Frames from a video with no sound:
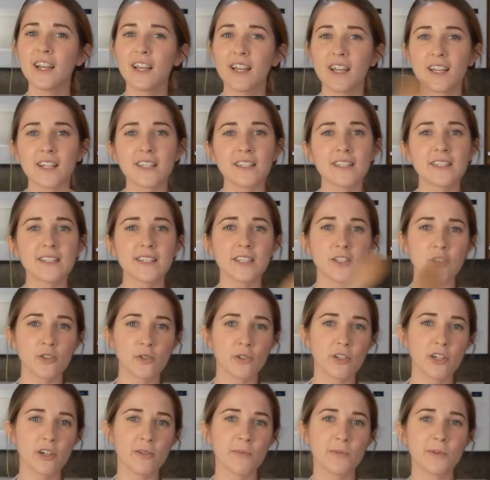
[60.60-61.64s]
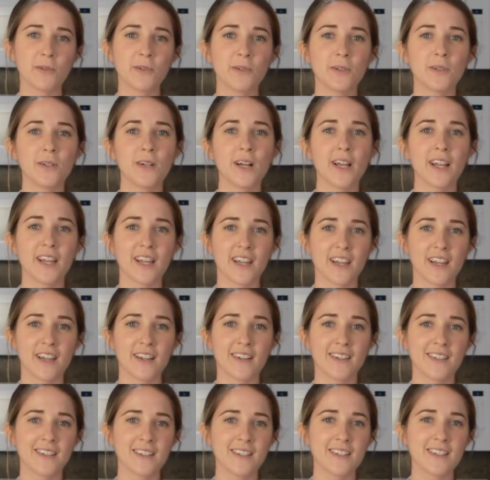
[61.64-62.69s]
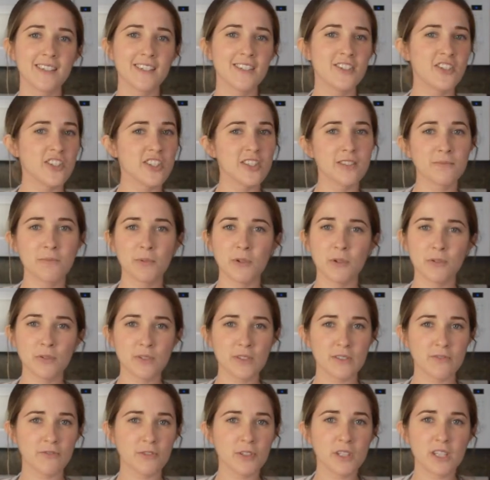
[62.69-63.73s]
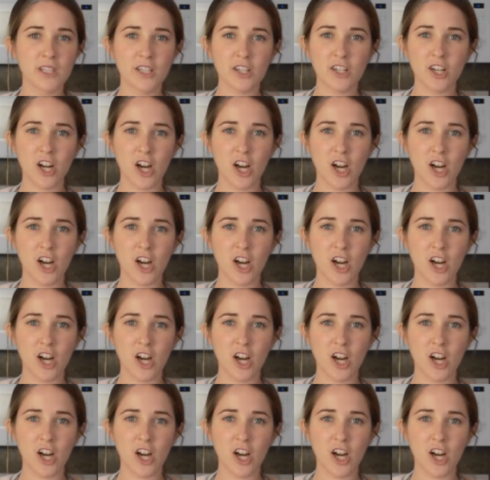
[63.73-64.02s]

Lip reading: is adorable and just posts really good